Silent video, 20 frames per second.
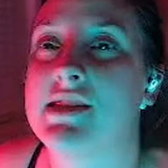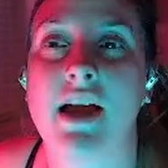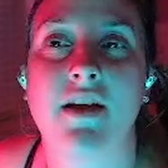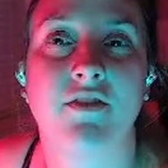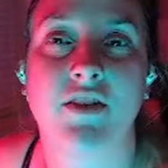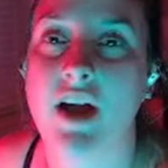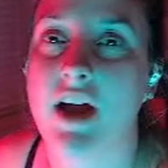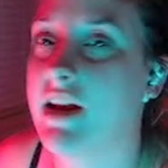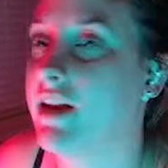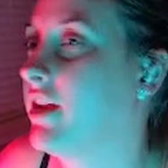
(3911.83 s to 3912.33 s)

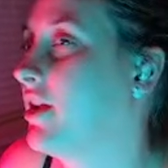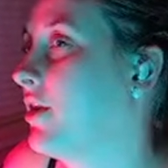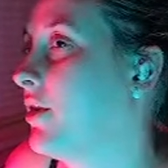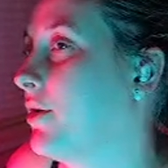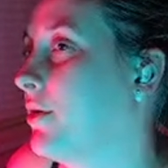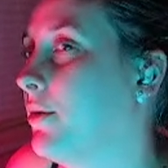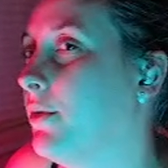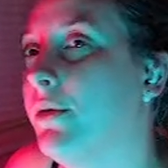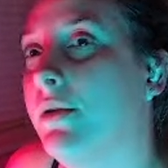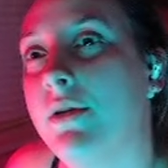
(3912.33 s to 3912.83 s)
I've got to
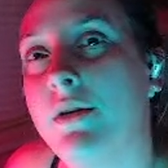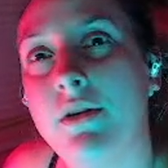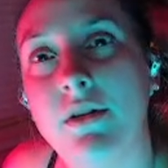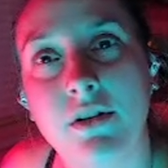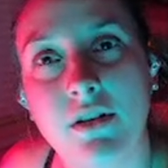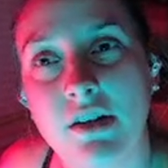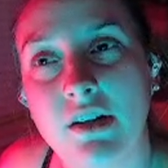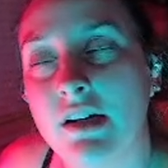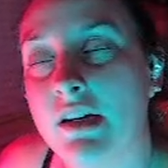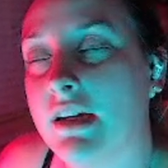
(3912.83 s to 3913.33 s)
go
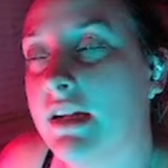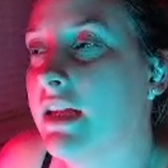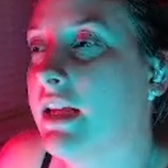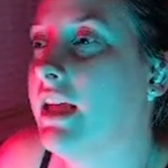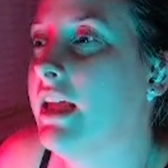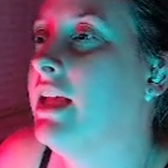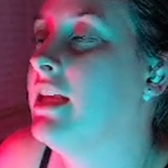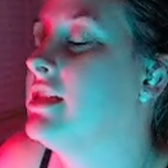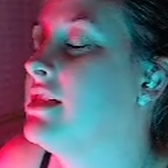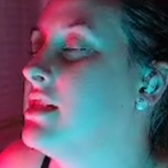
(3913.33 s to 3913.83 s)

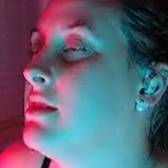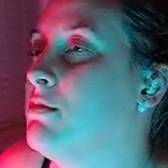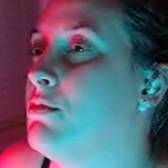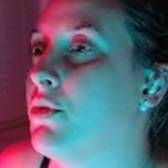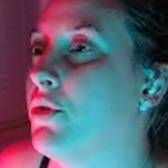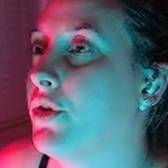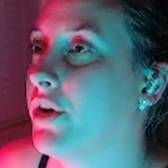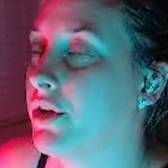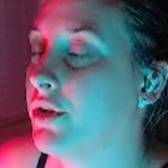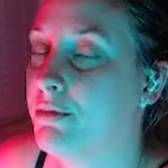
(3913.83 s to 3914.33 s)
eat some
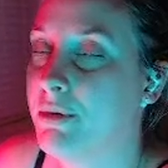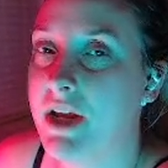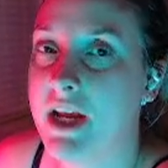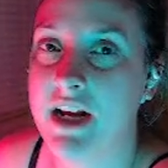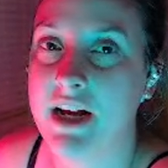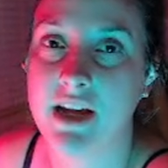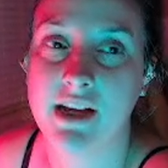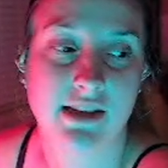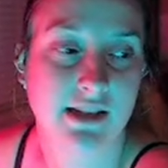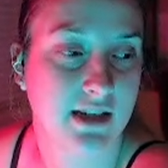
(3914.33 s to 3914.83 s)
boiled
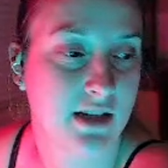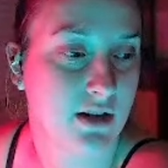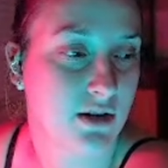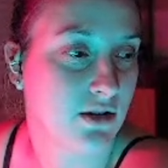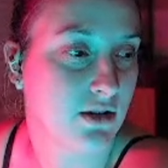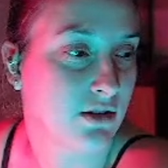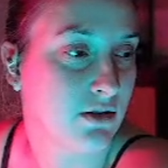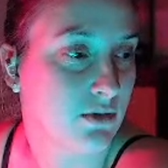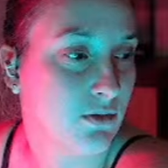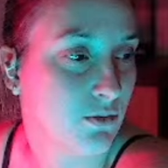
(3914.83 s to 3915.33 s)
peanuts
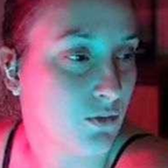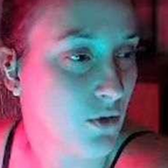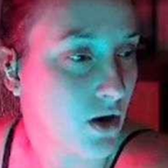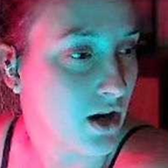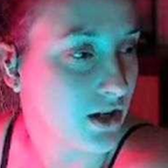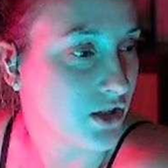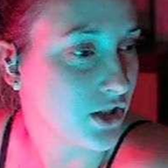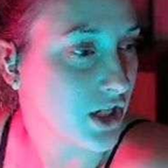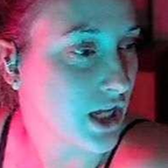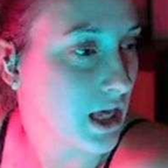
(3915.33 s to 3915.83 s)
and
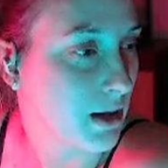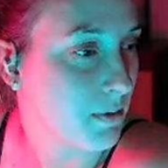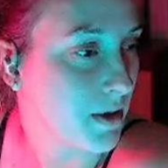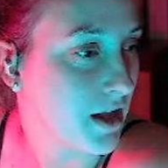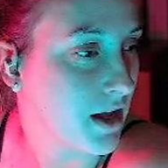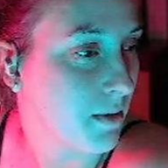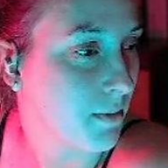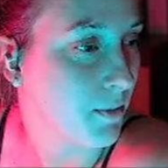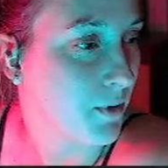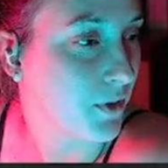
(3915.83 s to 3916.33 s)
watch
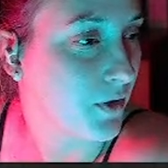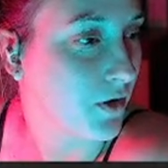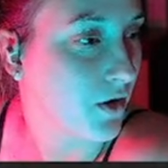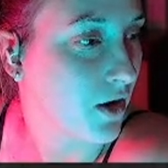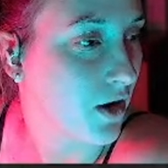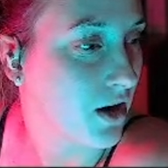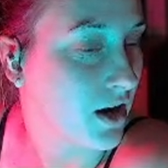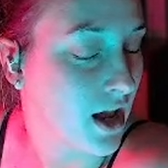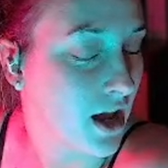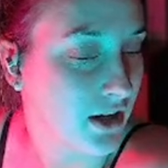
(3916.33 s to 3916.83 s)
Keeping Up with the
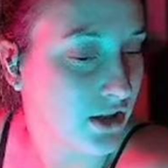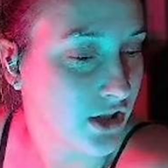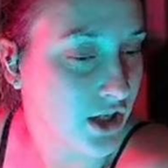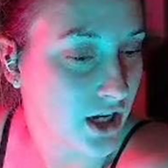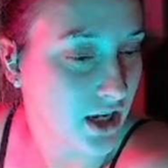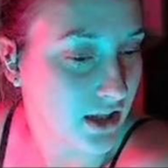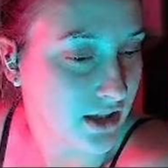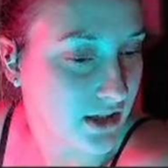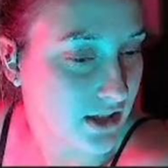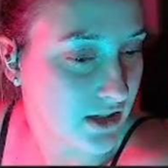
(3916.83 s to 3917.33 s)

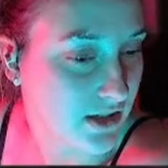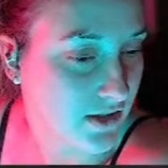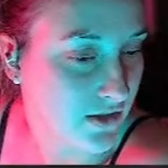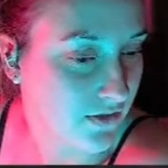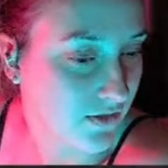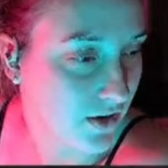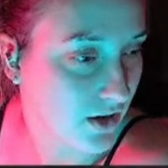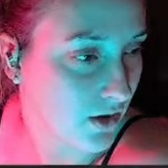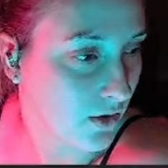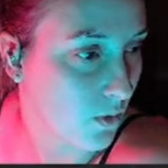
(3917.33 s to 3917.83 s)
Kardashians
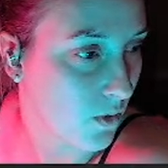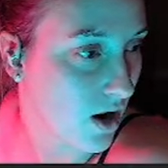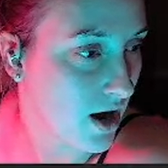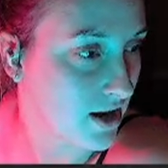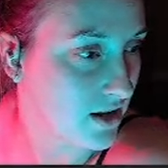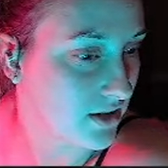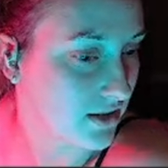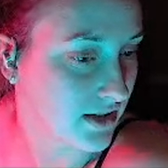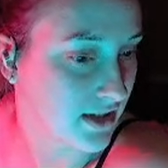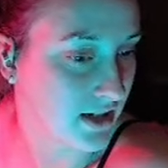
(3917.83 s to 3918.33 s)
for a
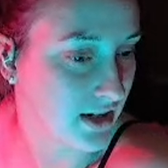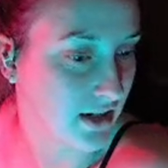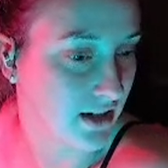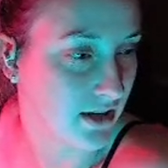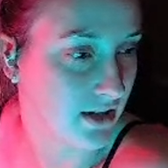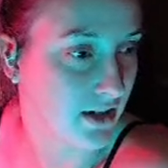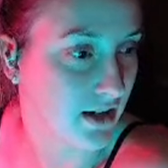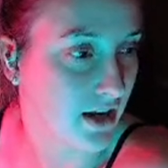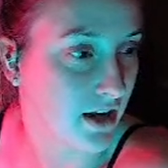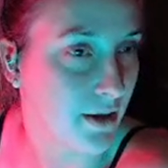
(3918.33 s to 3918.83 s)
while
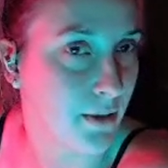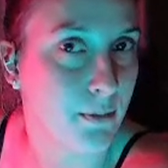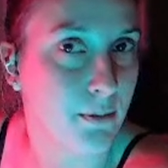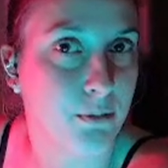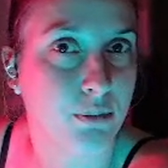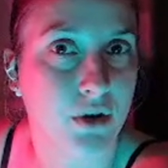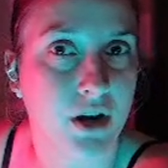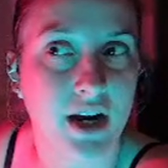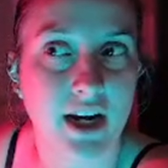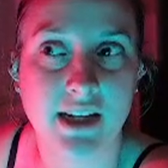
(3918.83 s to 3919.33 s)
to
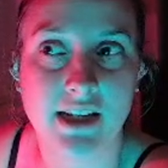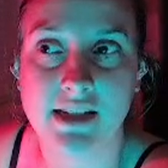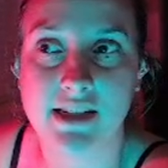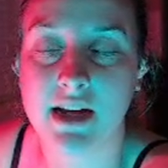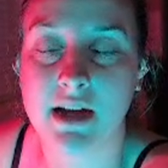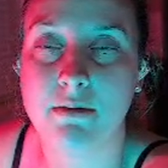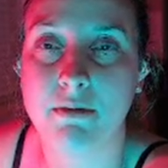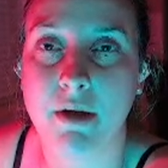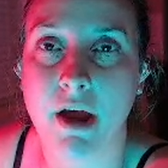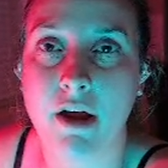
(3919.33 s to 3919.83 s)
brain
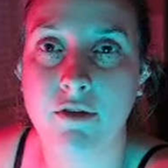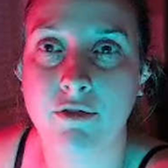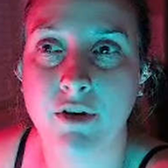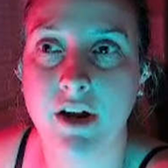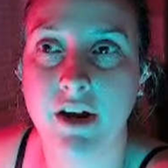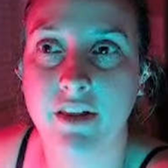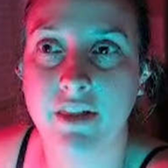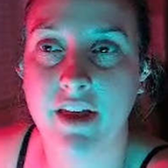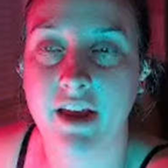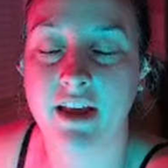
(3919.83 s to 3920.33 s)
dump
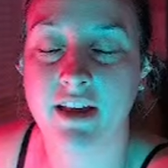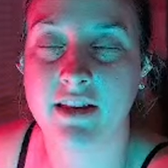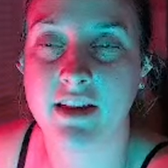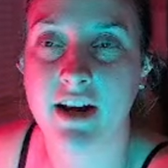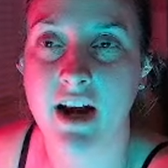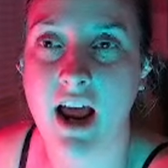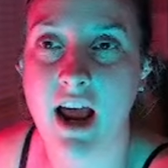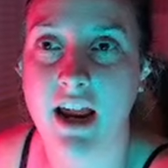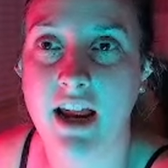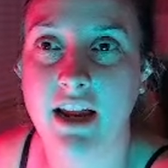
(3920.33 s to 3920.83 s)
everything that
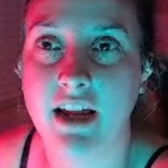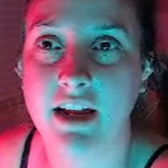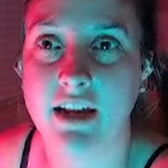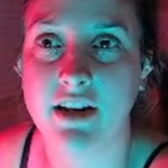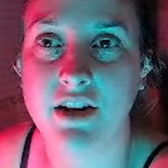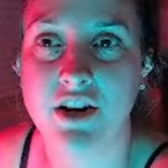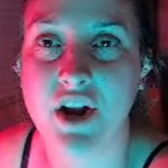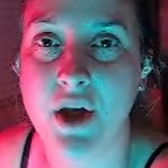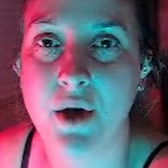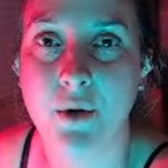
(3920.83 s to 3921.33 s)
I
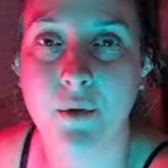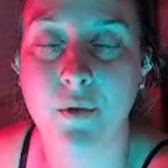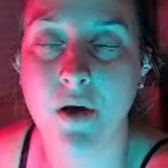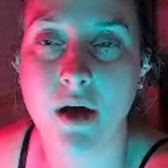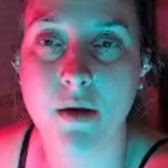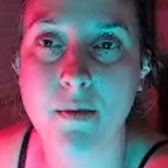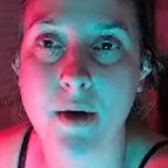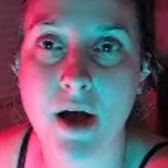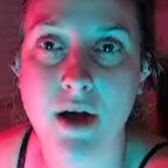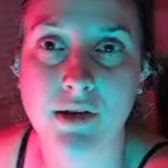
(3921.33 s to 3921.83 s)
know
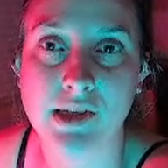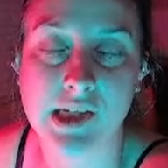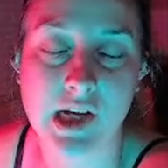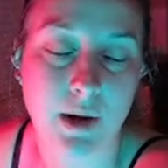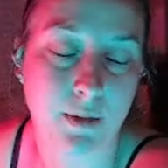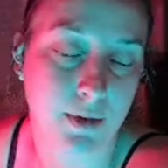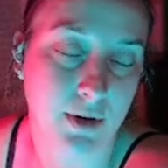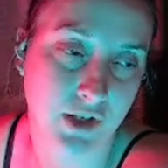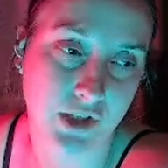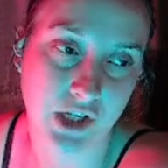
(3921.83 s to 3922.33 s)
about
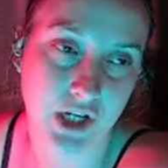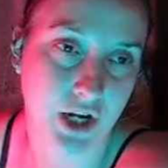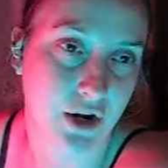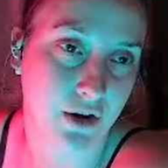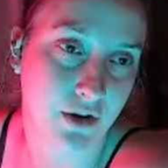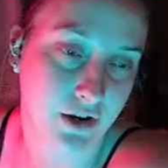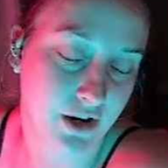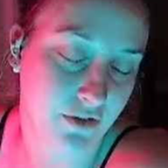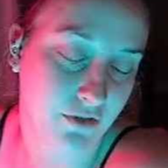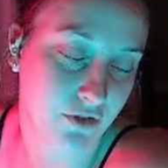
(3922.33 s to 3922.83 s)

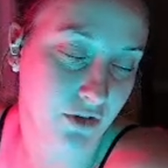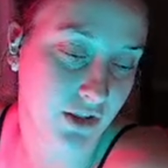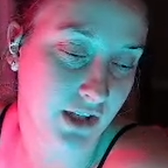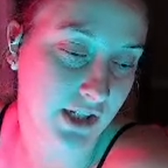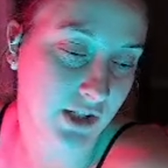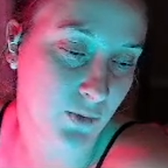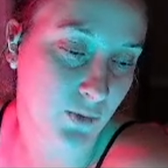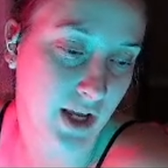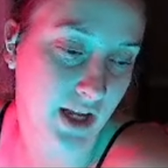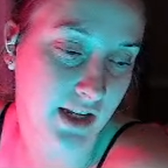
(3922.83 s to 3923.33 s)
cybersecurity for
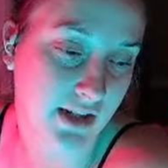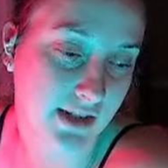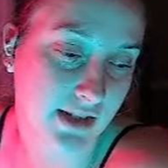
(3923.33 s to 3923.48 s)
this week.